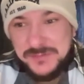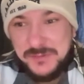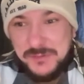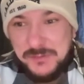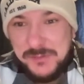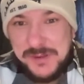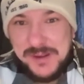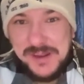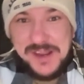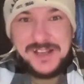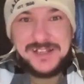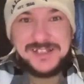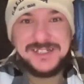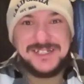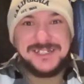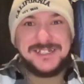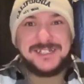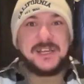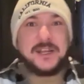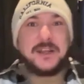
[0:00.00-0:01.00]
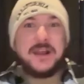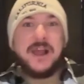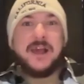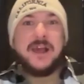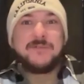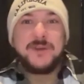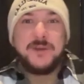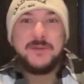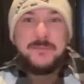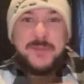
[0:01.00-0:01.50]
For me, it's just like
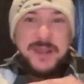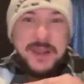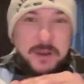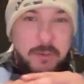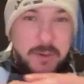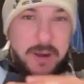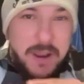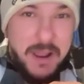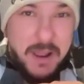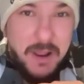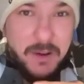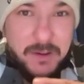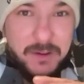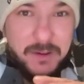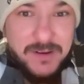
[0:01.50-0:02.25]
having a big crowd,